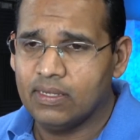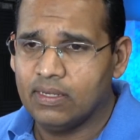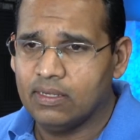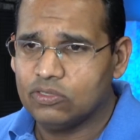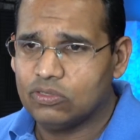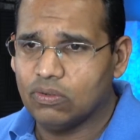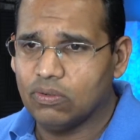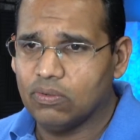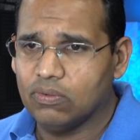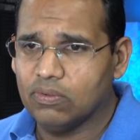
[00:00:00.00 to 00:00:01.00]

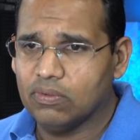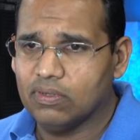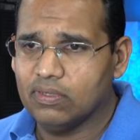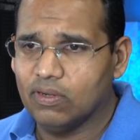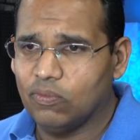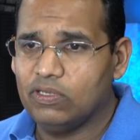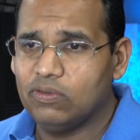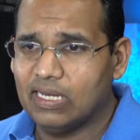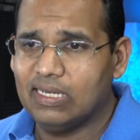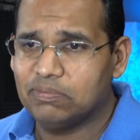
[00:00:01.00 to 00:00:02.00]
So, when you
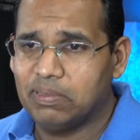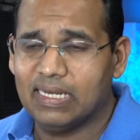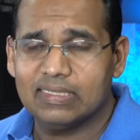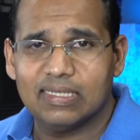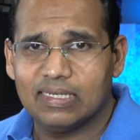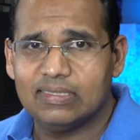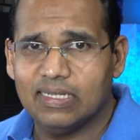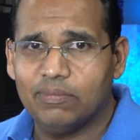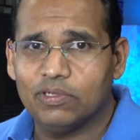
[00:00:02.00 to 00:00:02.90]
guys pass that exam,